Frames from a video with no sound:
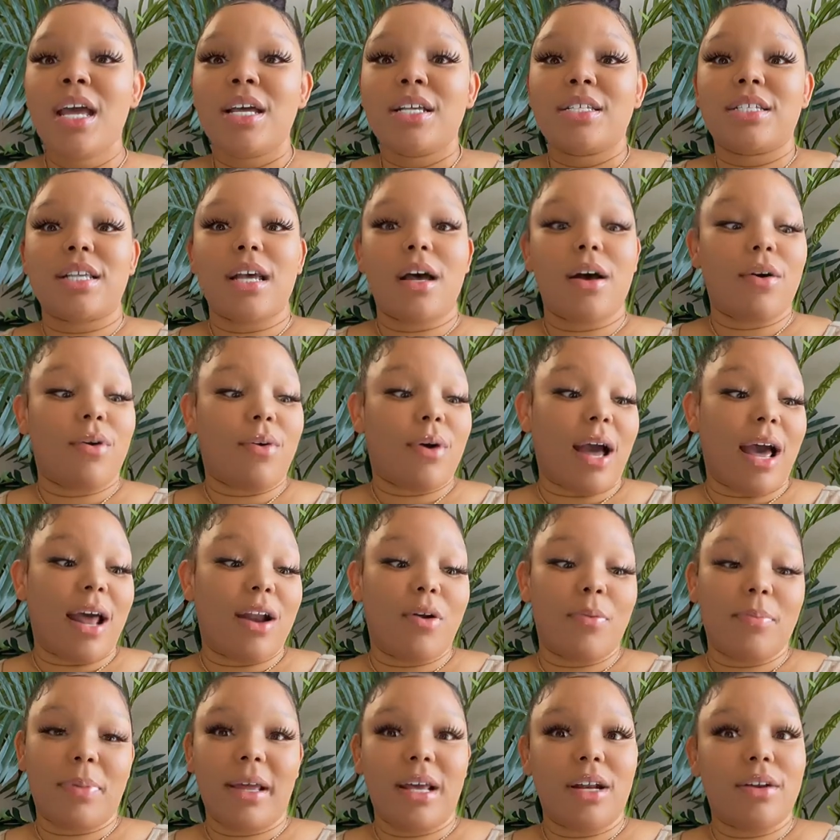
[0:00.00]
So I
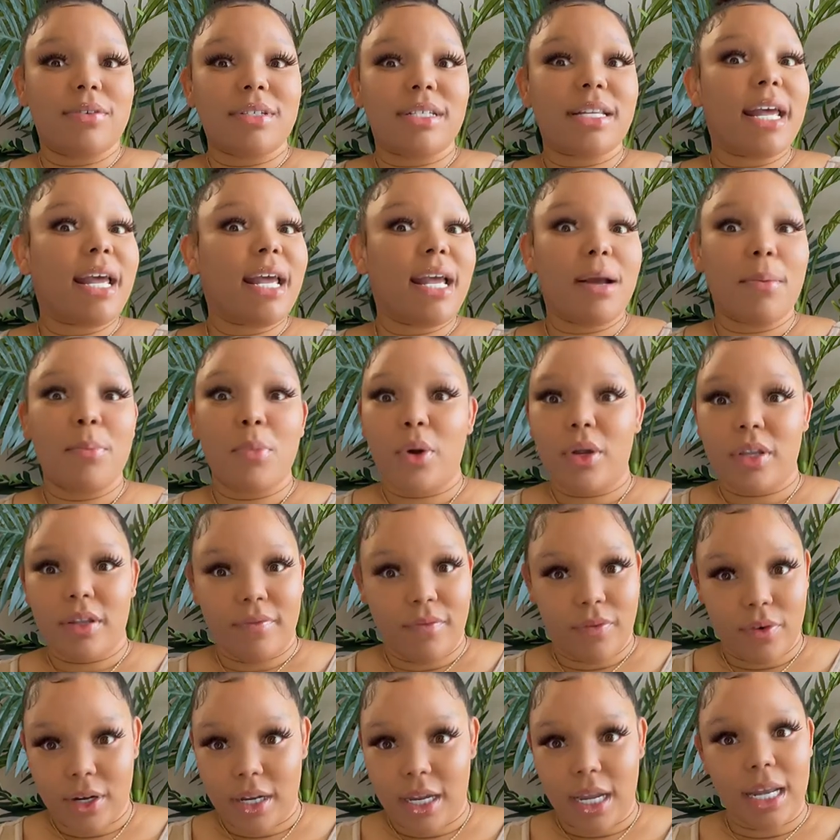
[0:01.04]
don't plan on staying more than
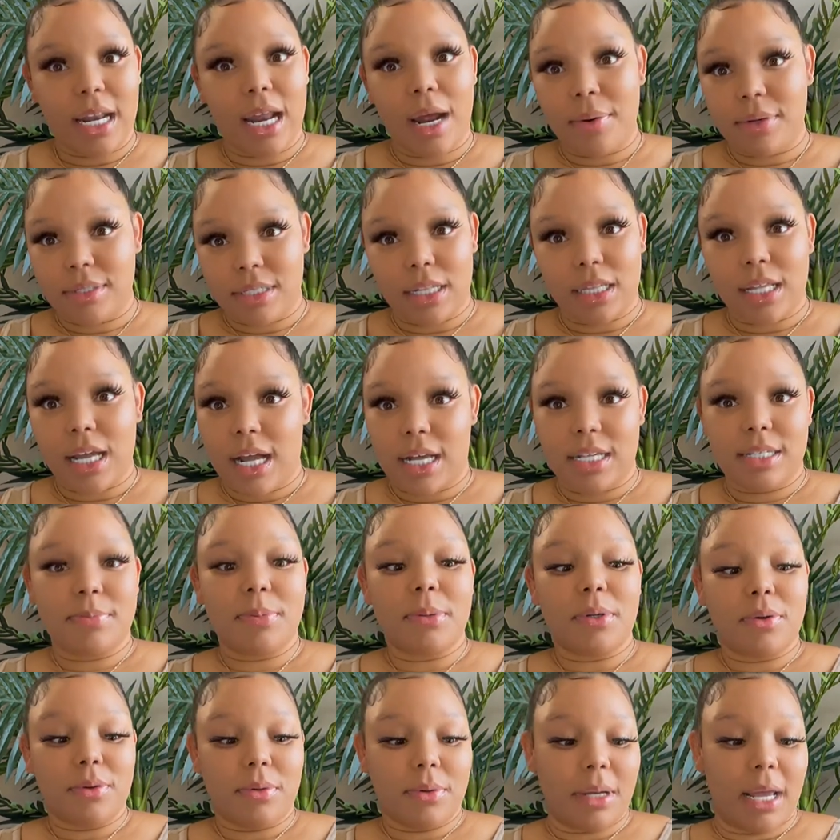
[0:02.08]
48 hours at the hospital,